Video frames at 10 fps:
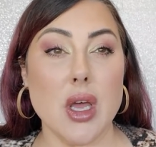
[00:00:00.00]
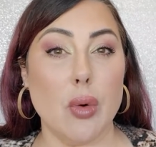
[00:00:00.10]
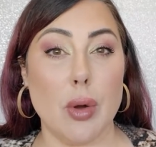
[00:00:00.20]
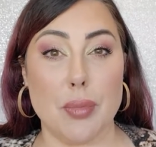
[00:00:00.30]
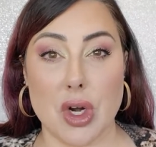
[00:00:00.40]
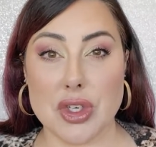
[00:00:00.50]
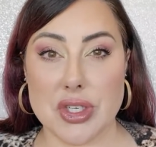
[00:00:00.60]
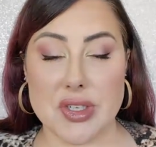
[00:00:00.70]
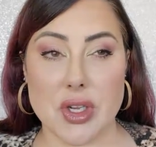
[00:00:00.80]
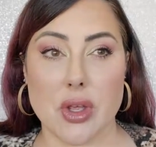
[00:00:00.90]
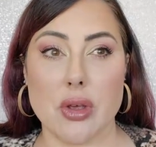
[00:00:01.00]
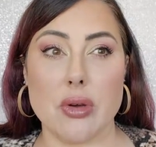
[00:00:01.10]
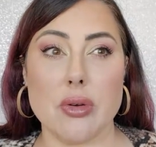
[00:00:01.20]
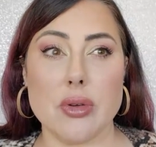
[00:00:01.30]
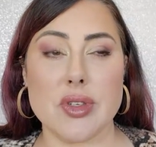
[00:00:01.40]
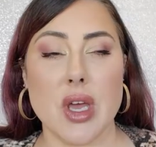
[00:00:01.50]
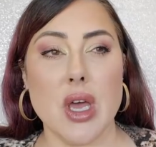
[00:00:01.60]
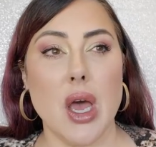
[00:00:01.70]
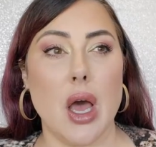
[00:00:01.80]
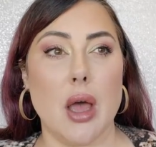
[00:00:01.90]
what brushes to use,
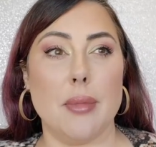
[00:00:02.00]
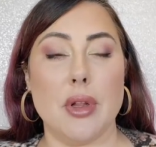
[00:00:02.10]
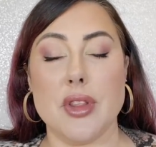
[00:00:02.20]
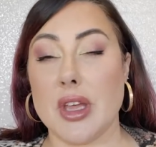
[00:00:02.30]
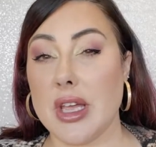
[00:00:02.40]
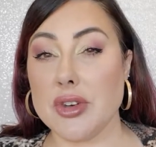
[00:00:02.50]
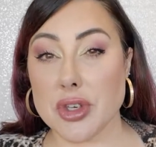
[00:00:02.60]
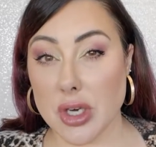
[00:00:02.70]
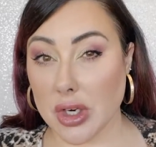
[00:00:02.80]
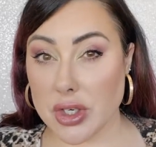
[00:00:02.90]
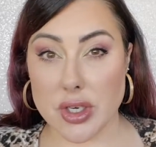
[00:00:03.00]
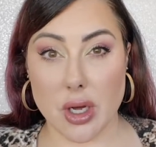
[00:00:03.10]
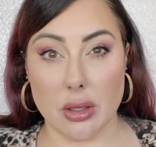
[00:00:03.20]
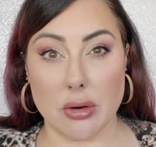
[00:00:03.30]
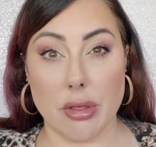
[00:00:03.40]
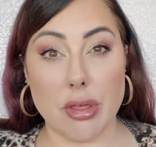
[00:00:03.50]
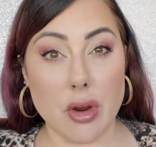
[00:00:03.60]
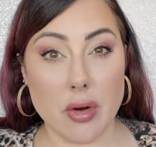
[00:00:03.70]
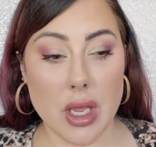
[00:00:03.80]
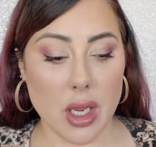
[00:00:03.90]
the introduction to color
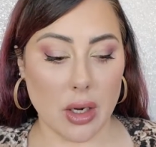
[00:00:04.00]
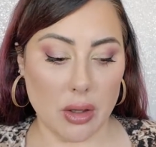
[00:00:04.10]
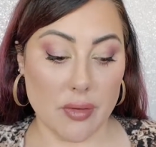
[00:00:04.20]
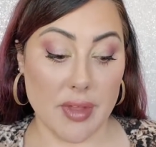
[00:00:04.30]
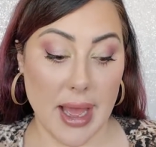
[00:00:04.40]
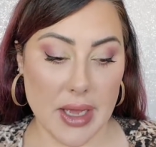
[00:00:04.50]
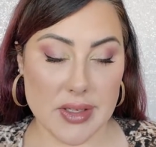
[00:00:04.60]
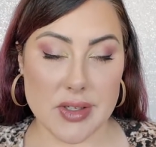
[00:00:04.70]
theory and all of that.